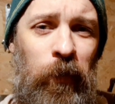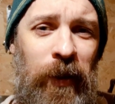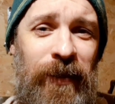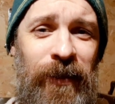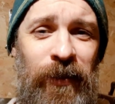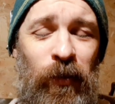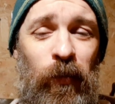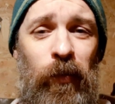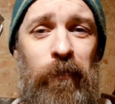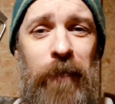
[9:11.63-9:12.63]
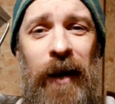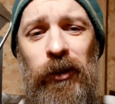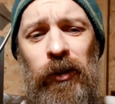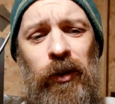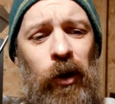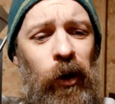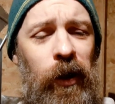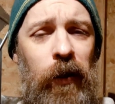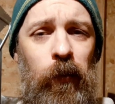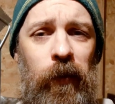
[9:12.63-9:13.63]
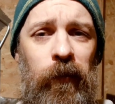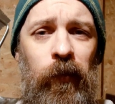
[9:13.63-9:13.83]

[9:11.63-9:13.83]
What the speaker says: pieces that would match and tie in with